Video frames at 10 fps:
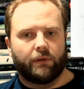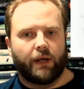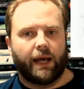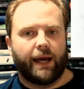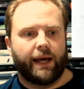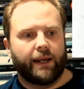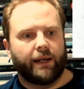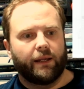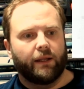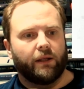
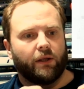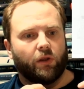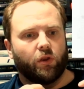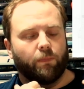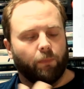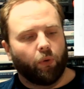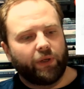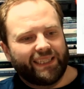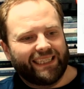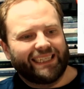And the
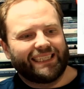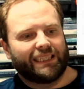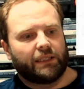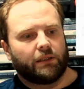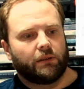point is,